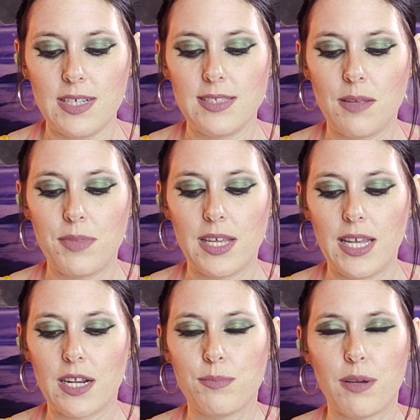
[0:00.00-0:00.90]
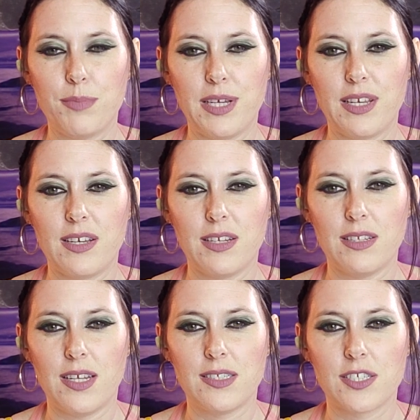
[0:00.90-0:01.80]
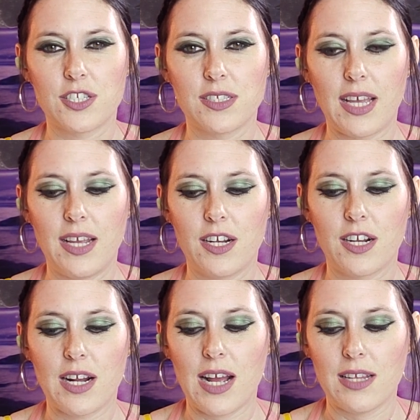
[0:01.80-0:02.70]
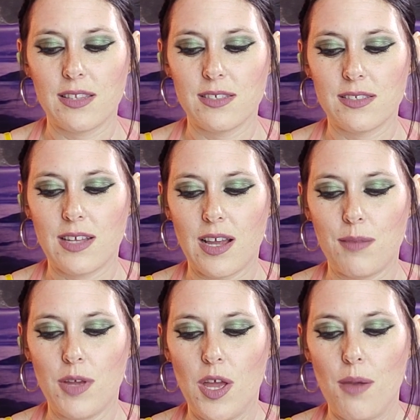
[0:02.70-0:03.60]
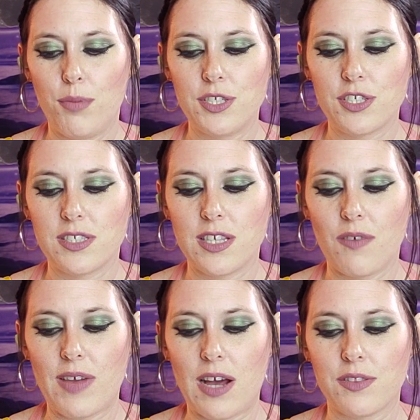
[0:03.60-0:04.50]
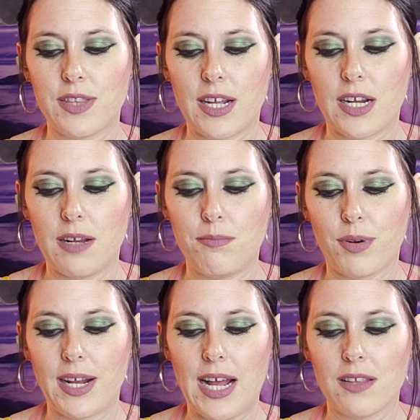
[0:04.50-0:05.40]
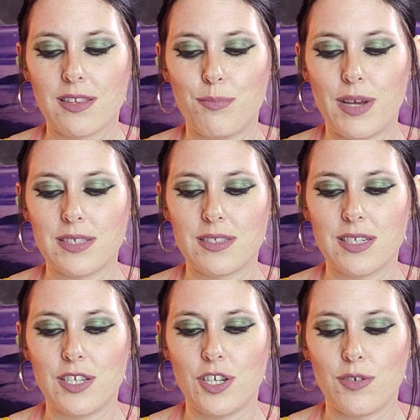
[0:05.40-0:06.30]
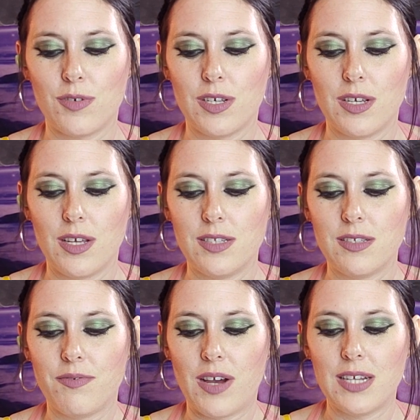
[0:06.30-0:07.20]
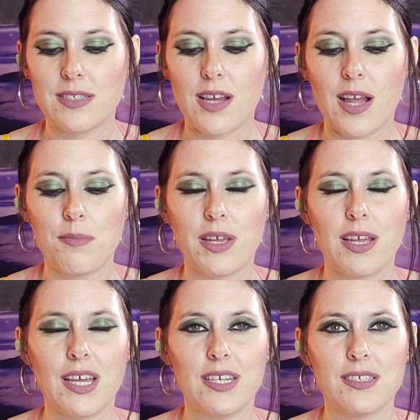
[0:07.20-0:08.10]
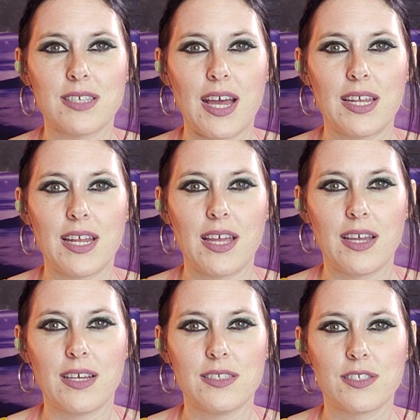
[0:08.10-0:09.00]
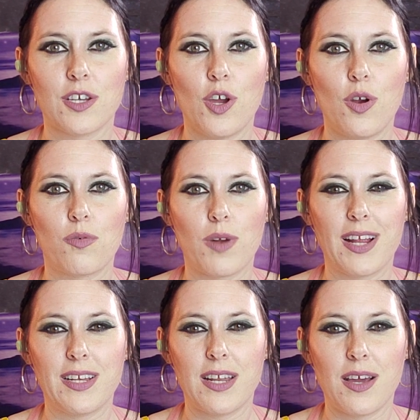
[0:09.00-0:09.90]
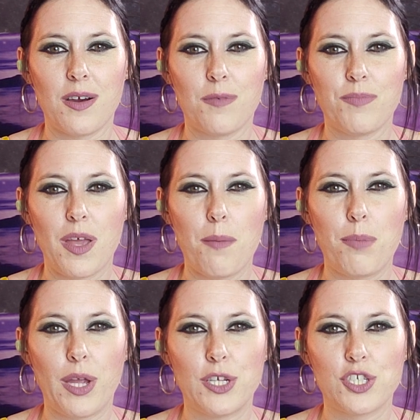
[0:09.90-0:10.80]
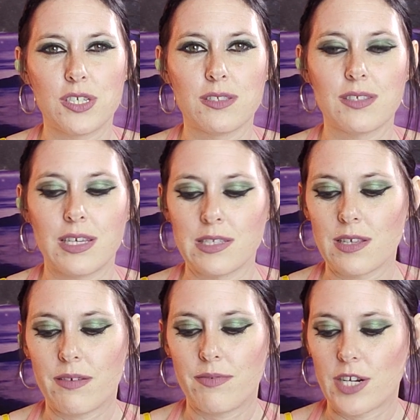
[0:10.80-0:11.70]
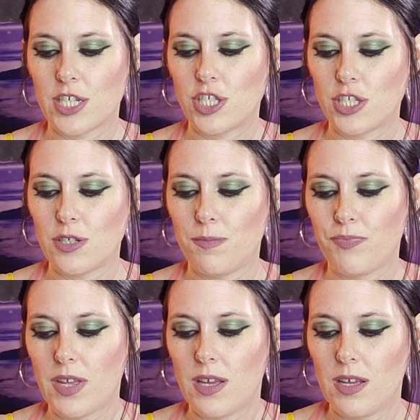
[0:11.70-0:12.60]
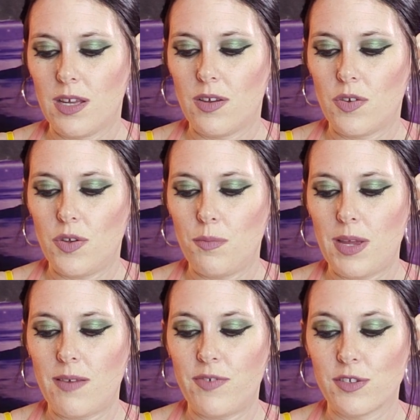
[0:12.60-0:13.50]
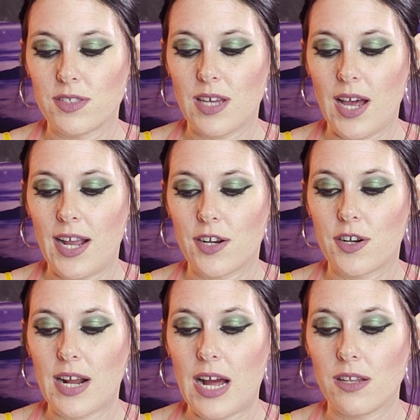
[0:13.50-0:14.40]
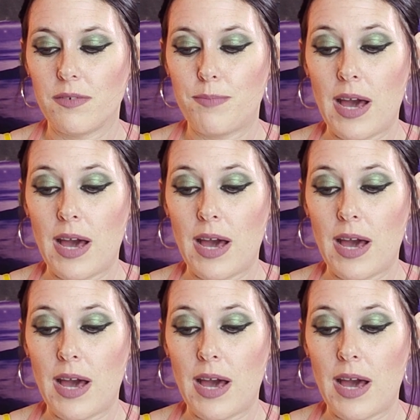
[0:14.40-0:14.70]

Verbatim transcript: Something here about being an entertainer at this time. Put yourself out there and bring out the best in you. Divine timing is at hand right now. Patience is a virtue. You may feel tired or out of